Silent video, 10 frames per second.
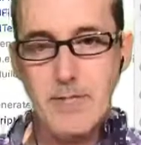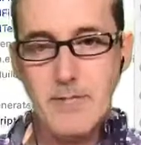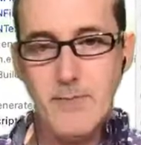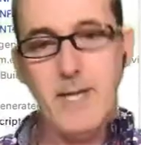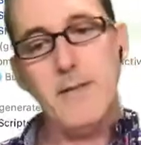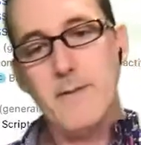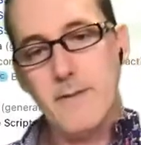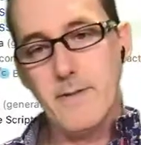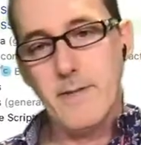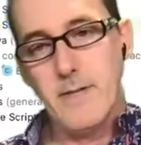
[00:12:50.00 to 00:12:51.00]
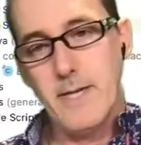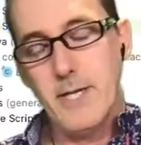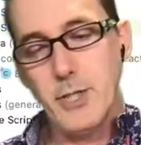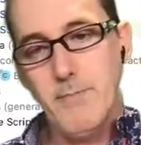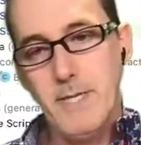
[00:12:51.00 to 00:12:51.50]
well, it
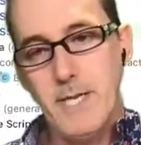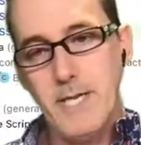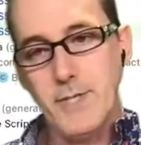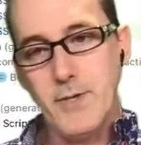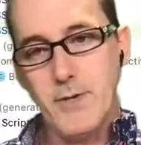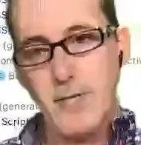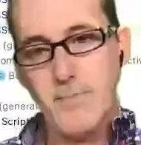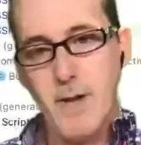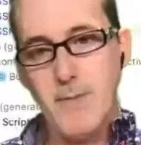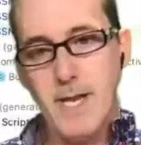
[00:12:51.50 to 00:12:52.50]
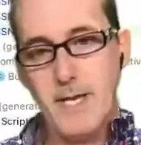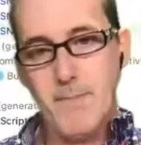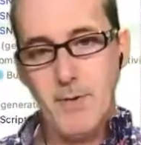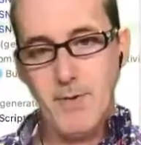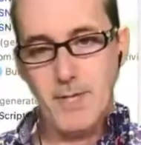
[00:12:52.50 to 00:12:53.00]
should be the insert. It's probably not
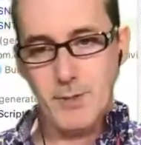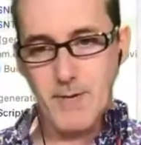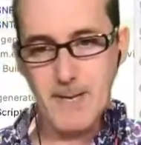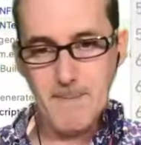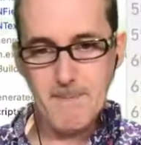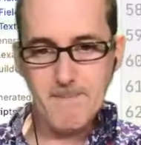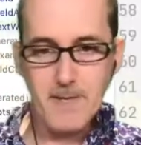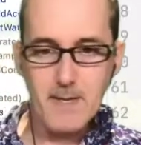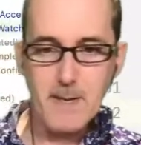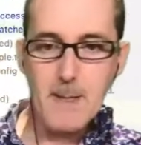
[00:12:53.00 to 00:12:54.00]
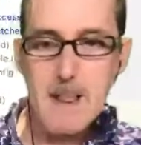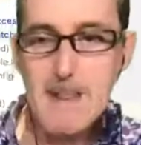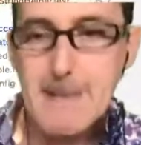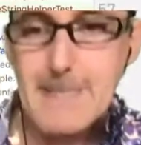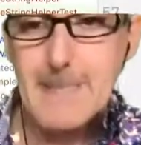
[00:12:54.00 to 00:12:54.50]
computing this right.
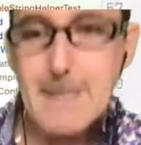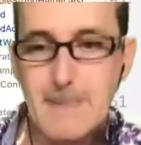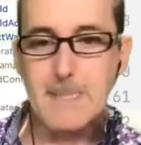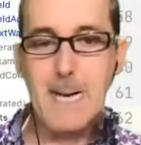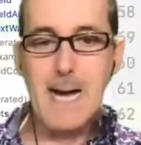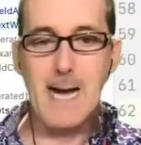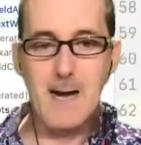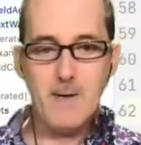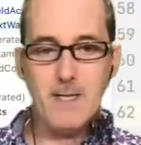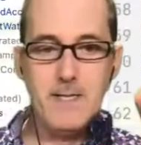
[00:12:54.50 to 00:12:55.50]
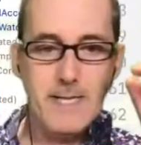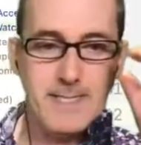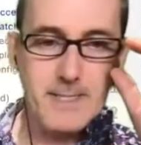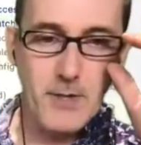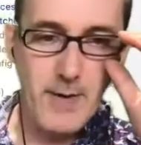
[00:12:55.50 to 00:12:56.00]
Wow, let's
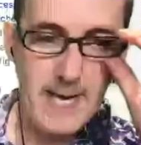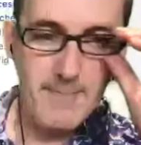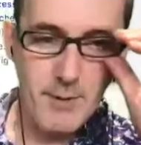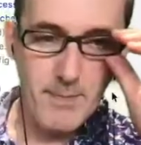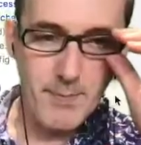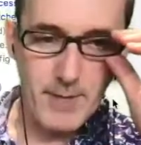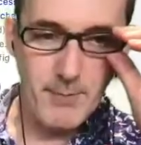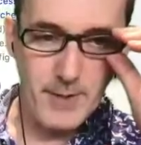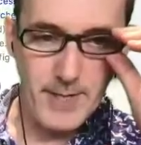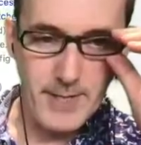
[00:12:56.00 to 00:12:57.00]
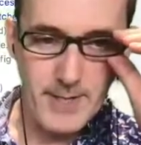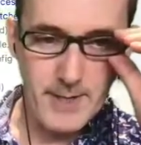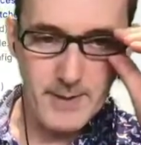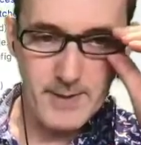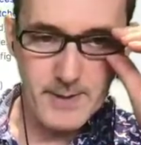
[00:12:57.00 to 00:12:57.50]
go ahead and put a breakpoint in here.